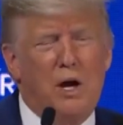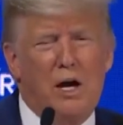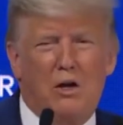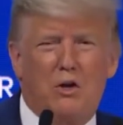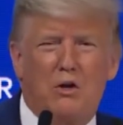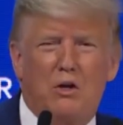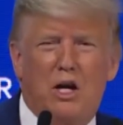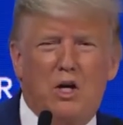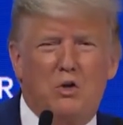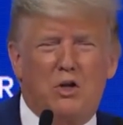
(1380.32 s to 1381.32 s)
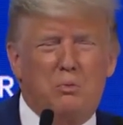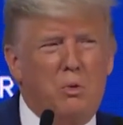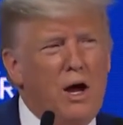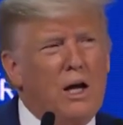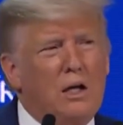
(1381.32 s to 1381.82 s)
We'd buy other countries'
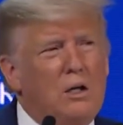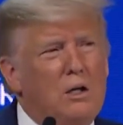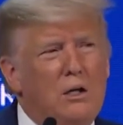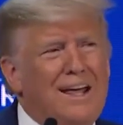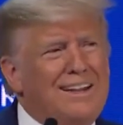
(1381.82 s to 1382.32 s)
product.